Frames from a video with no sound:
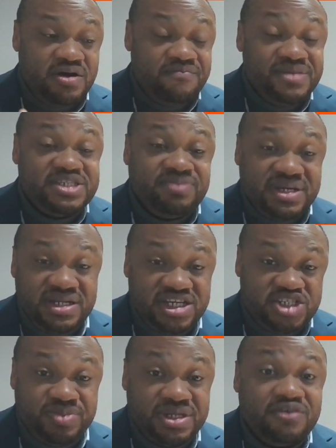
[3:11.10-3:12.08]

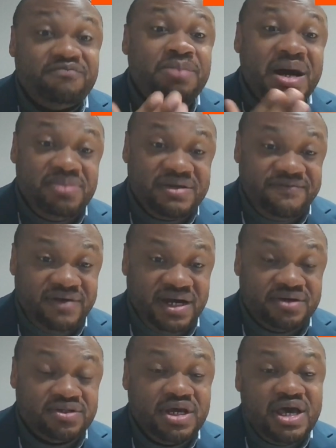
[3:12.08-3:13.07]
mismanagement of public
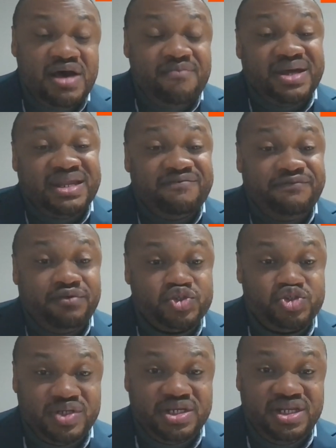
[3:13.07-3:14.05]
fund. But
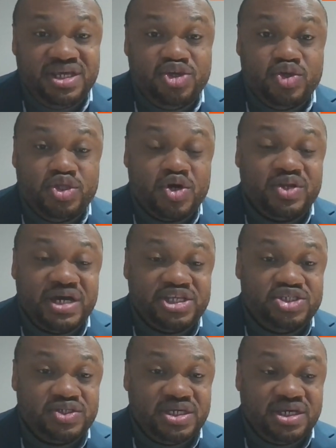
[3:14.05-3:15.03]
unfortunately, you know
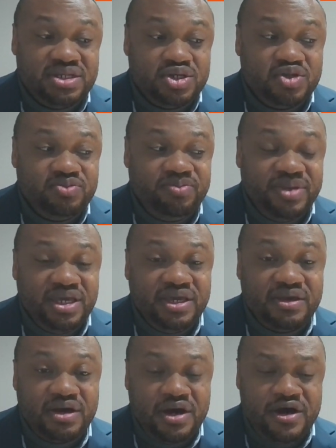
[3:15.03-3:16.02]
that you cannot
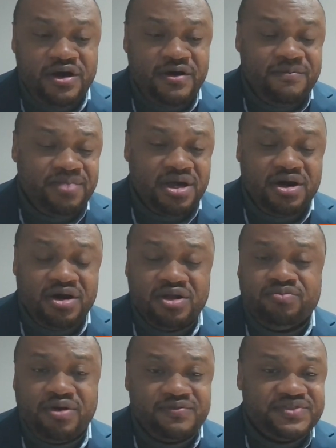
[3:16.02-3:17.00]
be on
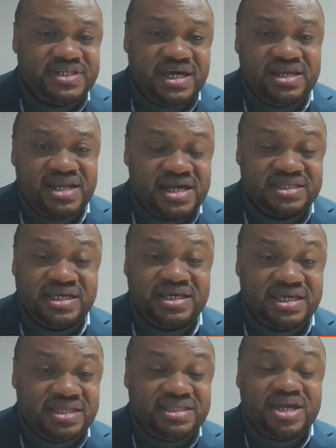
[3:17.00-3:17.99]
both sides. Like
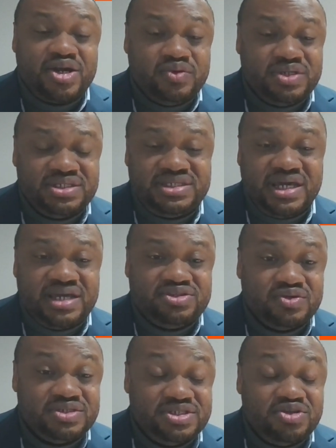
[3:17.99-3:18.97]
they couldn't take
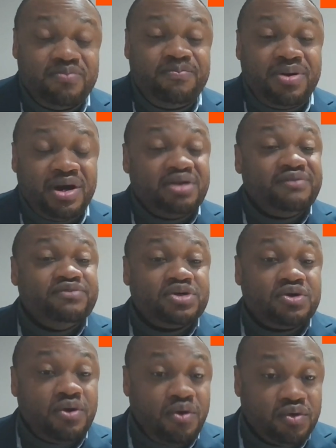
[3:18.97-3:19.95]
the part of the
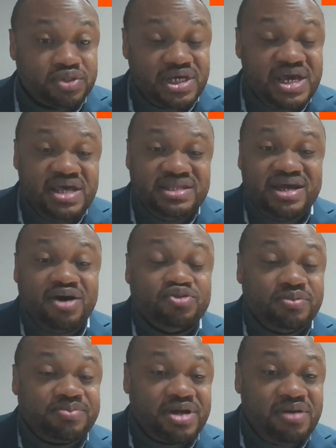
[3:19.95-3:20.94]
court. Now
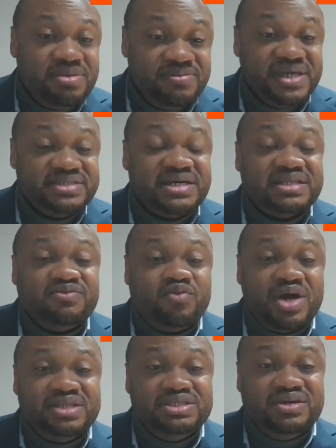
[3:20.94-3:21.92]
the problem is that
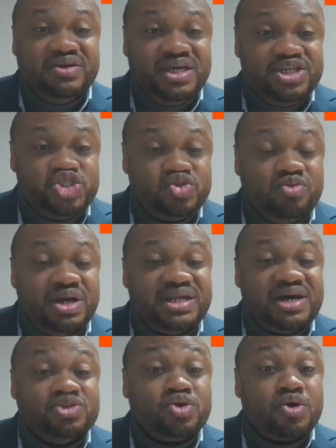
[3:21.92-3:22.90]
when the issue went
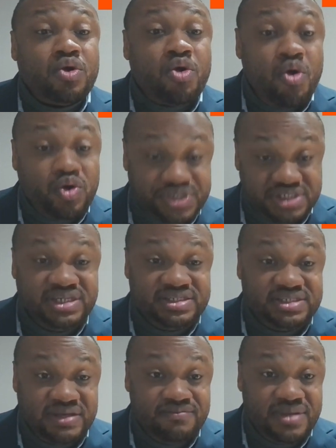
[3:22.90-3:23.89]
at the court
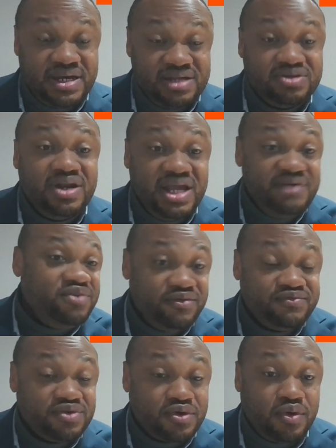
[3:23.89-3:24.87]
system, at the level
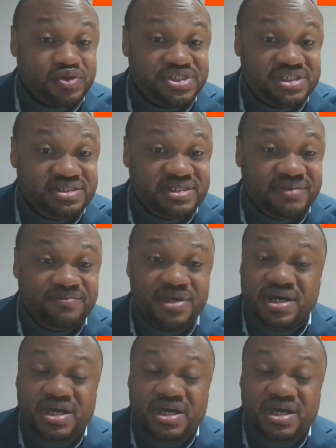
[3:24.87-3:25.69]
of the court system